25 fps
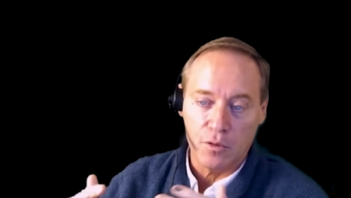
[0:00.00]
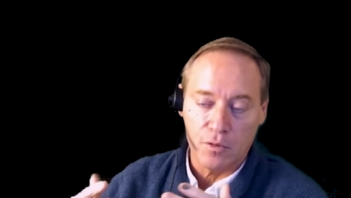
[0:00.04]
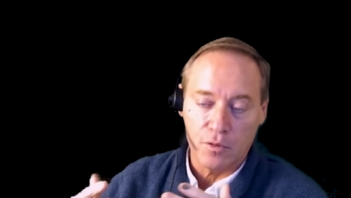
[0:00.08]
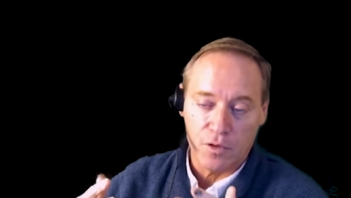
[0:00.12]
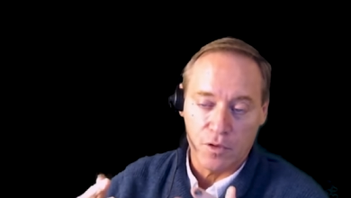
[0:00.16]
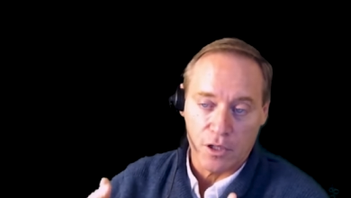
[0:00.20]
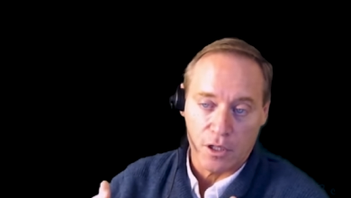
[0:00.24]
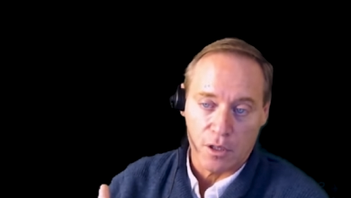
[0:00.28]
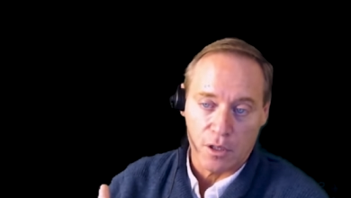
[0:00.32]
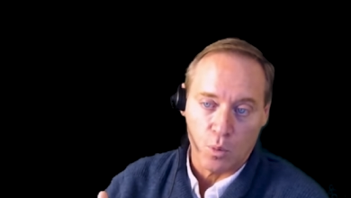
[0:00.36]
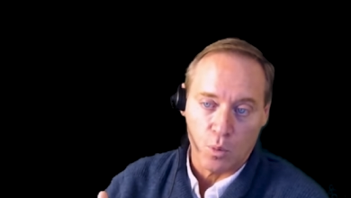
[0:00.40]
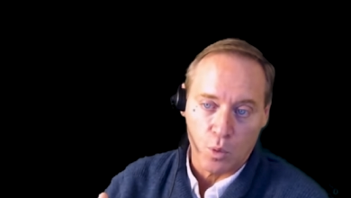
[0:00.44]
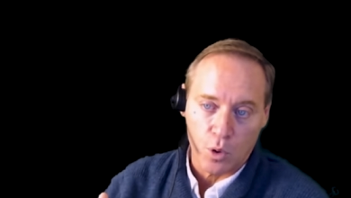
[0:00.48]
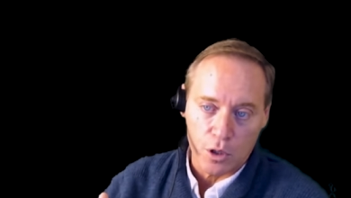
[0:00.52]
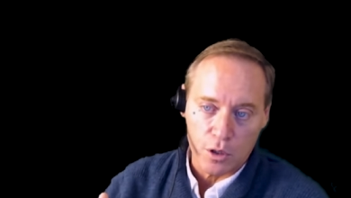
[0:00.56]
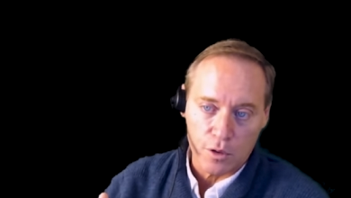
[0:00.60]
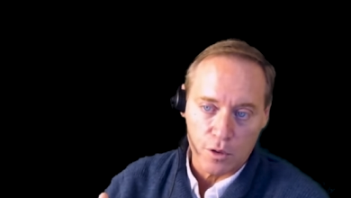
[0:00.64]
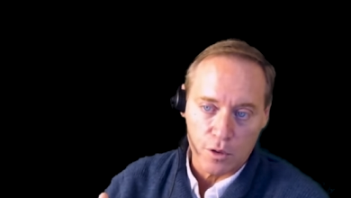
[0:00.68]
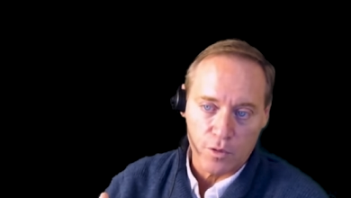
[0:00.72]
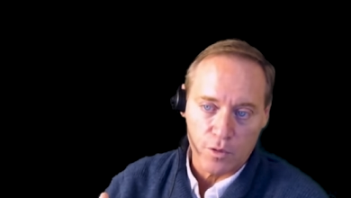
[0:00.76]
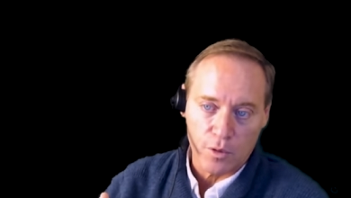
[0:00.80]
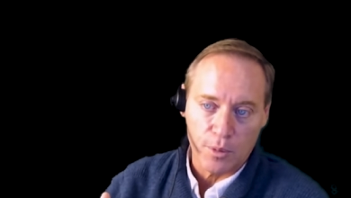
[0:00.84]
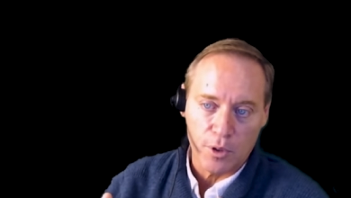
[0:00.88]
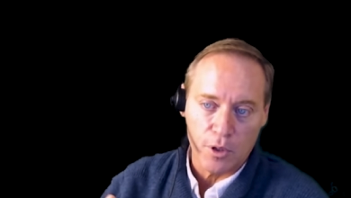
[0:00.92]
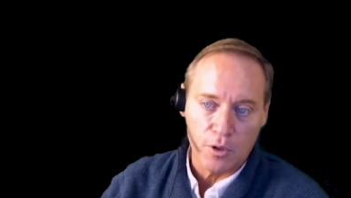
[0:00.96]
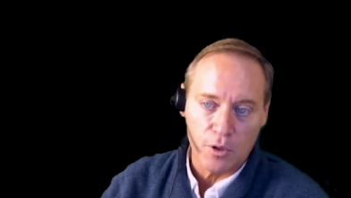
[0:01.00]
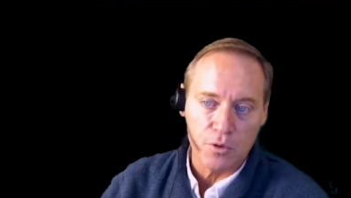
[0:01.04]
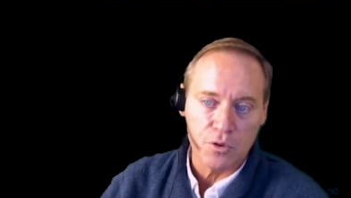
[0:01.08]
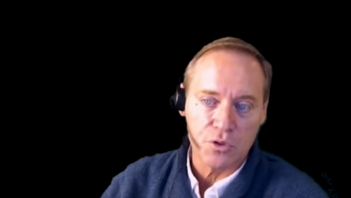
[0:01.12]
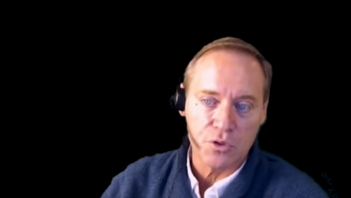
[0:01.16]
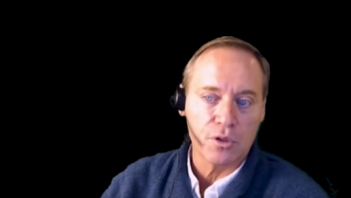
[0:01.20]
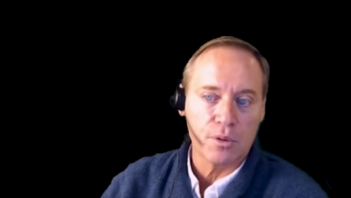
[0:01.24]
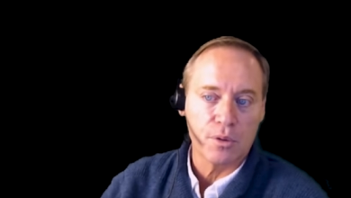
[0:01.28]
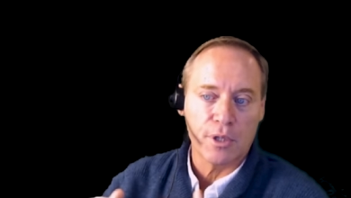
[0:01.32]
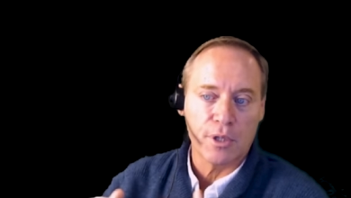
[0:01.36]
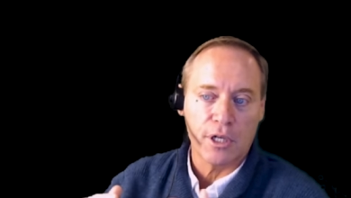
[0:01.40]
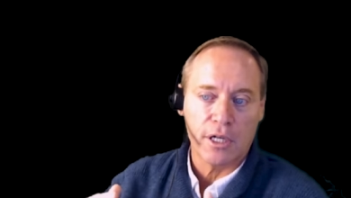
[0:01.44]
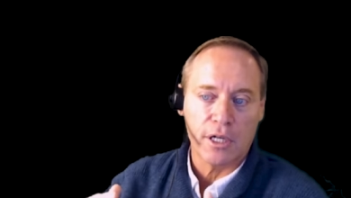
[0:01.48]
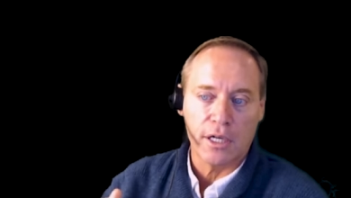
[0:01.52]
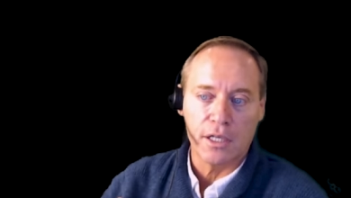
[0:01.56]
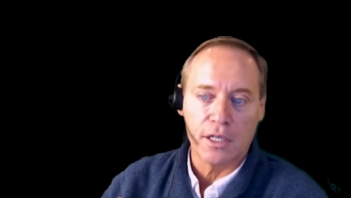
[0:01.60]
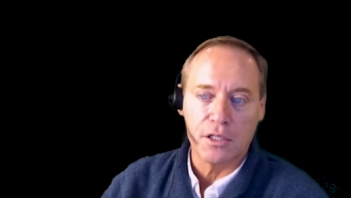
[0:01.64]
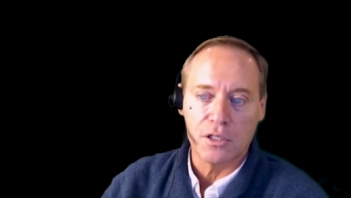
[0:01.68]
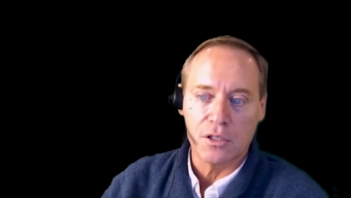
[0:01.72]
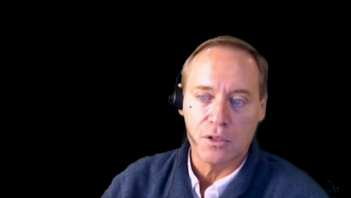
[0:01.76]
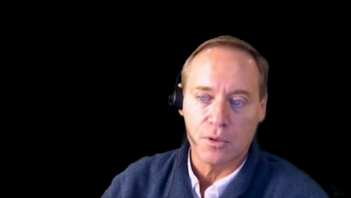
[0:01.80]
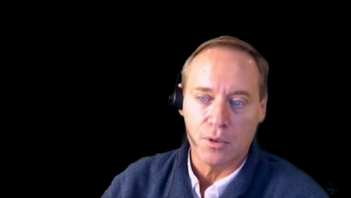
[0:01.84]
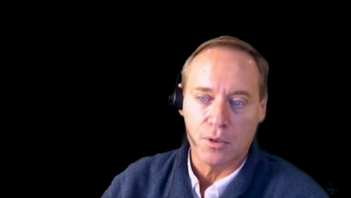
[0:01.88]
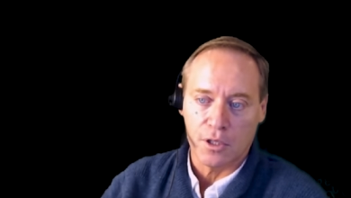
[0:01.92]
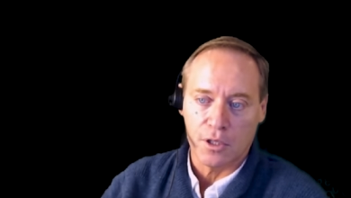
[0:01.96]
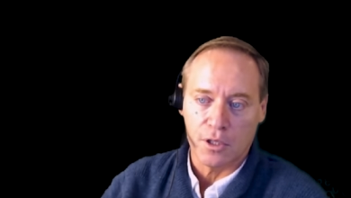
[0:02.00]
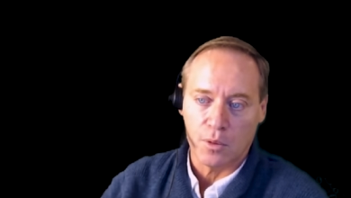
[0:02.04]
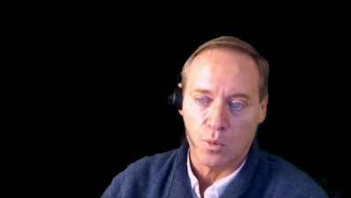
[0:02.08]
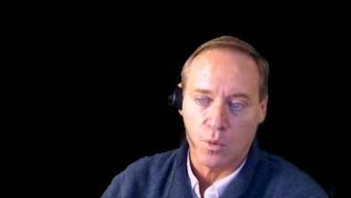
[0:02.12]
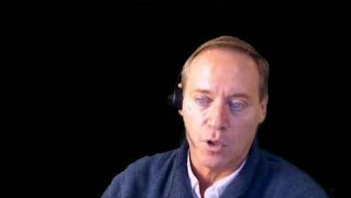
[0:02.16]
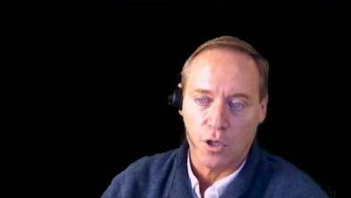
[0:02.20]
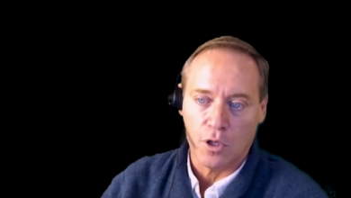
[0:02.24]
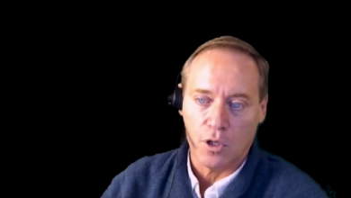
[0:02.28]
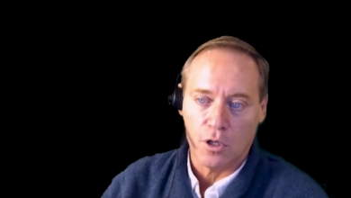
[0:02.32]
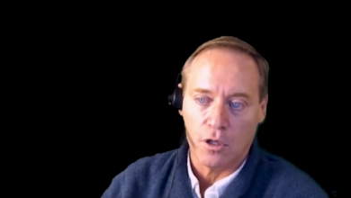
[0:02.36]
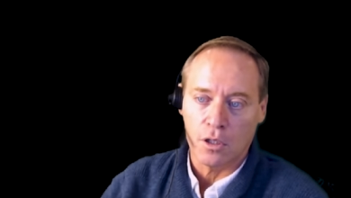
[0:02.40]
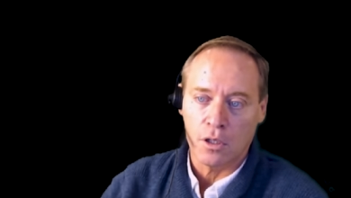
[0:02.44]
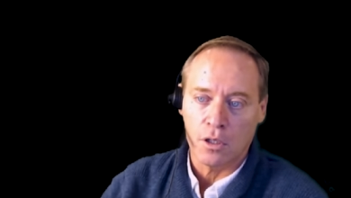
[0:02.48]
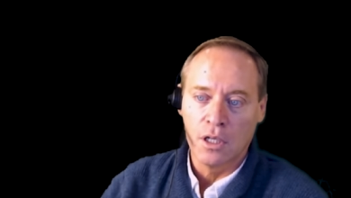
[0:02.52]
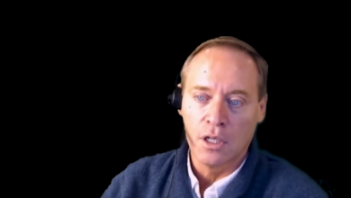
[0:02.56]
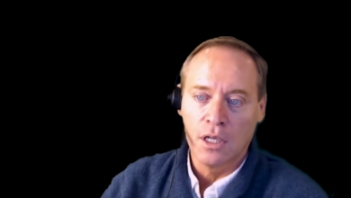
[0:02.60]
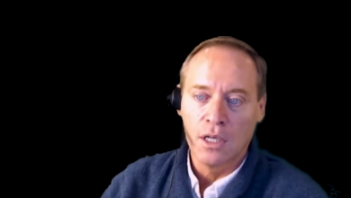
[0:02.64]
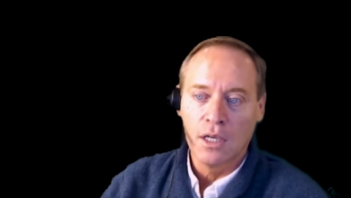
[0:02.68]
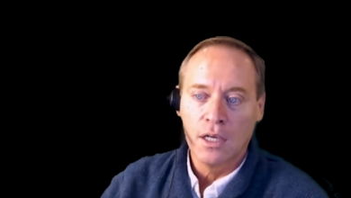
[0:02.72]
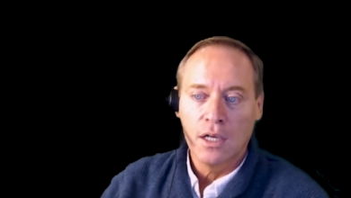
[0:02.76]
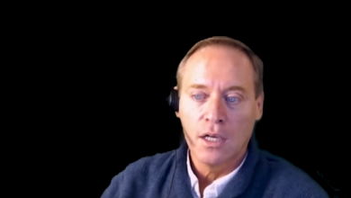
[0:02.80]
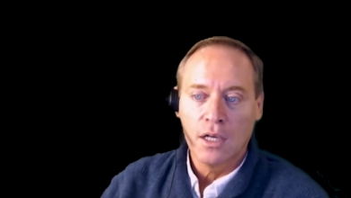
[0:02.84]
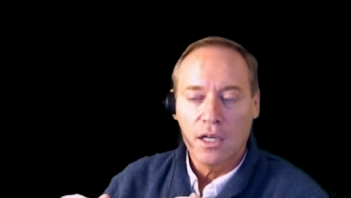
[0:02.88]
You've got a wonderful poster behind you on the wall.